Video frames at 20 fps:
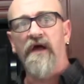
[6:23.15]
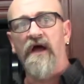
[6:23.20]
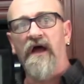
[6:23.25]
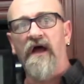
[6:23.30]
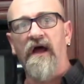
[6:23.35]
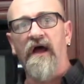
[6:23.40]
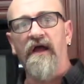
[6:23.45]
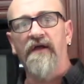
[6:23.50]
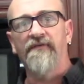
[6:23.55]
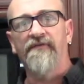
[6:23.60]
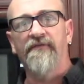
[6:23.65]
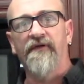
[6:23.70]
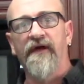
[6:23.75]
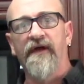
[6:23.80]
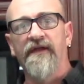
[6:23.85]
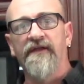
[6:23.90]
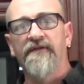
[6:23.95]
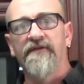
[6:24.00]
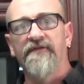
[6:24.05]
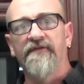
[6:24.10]
I
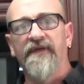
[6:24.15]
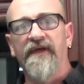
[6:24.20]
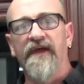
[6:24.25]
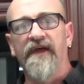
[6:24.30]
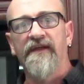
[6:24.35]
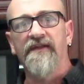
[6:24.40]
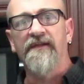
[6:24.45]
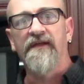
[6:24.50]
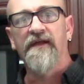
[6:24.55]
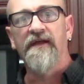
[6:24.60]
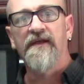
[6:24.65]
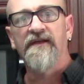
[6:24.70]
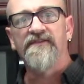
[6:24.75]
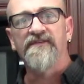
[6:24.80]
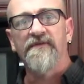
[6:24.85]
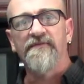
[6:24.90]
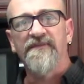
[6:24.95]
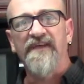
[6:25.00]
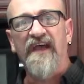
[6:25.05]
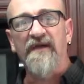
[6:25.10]
find that
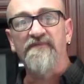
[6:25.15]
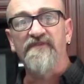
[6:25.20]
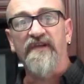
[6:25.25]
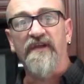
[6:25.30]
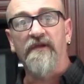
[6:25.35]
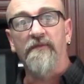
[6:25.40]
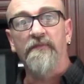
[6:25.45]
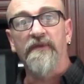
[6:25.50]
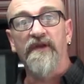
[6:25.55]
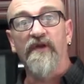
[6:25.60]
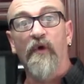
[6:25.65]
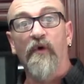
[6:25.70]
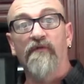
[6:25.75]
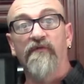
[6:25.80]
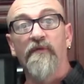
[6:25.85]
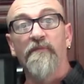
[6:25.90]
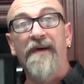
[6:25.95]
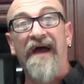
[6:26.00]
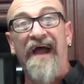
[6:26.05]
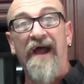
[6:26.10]
sometimes it can be
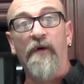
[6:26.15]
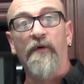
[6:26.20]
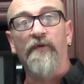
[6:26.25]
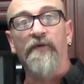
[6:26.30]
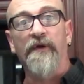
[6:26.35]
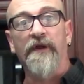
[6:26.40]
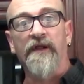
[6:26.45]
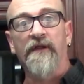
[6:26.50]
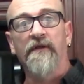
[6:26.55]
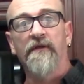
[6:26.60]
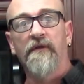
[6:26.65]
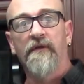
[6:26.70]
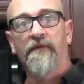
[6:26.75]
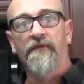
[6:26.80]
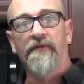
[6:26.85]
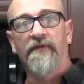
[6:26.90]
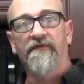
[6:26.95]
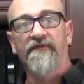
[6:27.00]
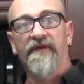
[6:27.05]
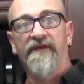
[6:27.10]
overpowering
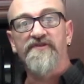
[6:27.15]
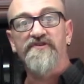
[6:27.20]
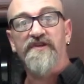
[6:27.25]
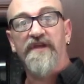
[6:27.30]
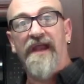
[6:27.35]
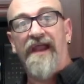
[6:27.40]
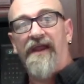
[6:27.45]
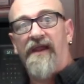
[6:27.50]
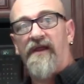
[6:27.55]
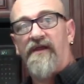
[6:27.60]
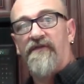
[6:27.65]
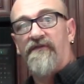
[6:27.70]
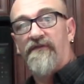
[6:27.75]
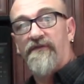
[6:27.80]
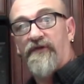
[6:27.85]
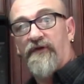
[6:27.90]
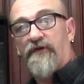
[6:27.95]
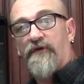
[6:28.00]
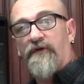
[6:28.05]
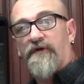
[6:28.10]
the veggie and
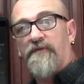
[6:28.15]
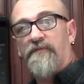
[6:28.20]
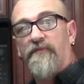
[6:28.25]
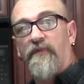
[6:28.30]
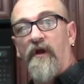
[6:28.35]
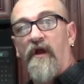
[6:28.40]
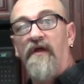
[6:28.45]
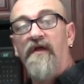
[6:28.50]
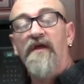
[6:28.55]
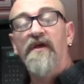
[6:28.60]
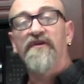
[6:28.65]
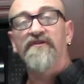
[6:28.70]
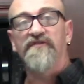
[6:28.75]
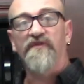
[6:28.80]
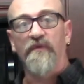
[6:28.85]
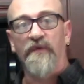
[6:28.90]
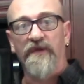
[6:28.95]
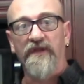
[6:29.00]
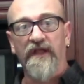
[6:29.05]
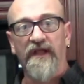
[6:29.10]
the cooked broth, so
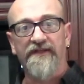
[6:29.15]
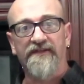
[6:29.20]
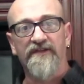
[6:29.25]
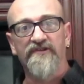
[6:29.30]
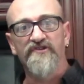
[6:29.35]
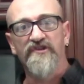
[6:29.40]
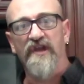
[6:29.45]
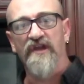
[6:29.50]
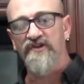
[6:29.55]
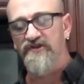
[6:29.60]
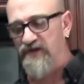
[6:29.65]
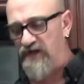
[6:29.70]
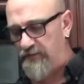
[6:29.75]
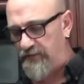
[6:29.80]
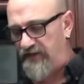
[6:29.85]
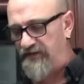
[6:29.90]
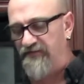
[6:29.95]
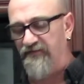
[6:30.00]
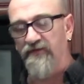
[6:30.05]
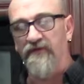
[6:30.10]
we like to change it up,
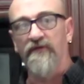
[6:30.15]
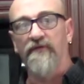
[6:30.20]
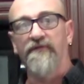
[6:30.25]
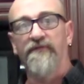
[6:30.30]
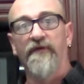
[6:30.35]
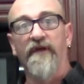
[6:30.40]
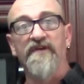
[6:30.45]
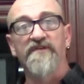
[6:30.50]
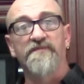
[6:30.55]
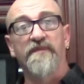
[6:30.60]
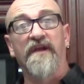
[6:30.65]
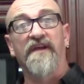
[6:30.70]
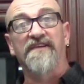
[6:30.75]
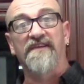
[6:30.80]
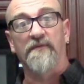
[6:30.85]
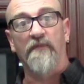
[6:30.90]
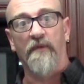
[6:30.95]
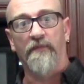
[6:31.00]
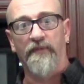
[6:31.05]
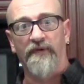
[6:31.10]
give it a little fresh, because
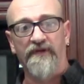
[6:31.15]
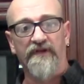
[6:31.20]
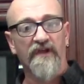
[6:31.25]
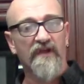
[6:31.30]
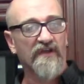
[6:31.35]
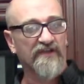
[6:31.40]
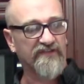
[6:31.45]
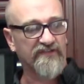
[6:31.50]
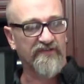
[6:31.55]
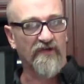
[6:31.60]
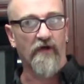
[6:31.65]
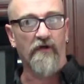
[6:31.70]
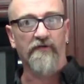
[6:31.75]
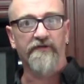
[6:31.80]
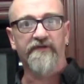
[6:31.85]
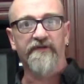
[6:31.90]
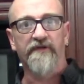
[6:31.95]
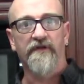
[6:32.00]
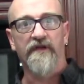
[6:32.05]
I'm going to put salt